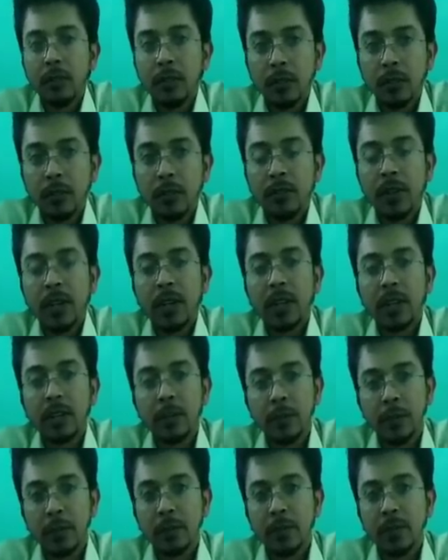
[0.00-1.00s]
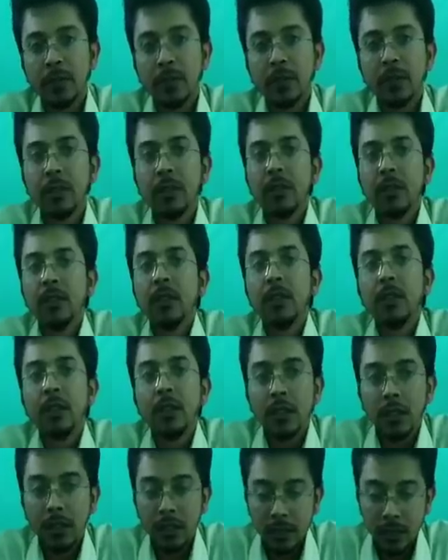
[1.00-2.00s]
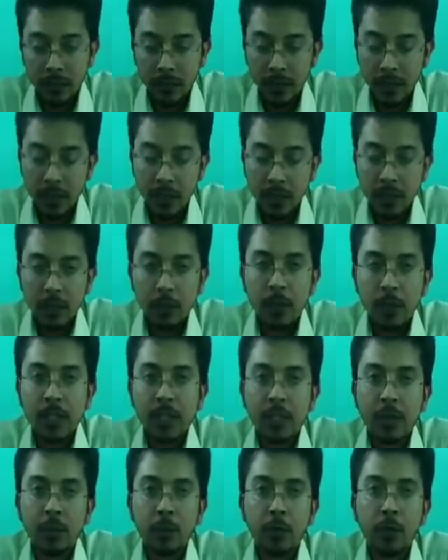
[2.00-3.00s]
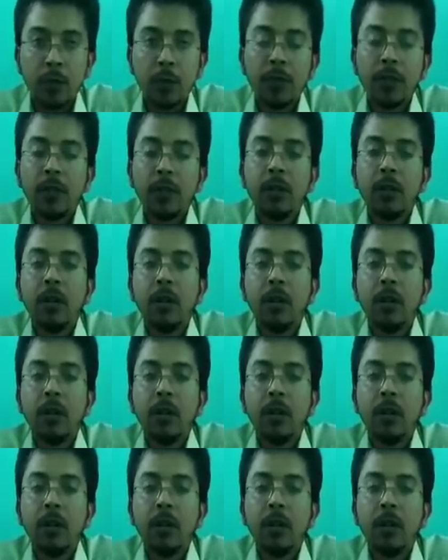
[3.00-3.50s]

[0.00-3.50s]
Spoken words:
to the faculty member in the WhatsApp group,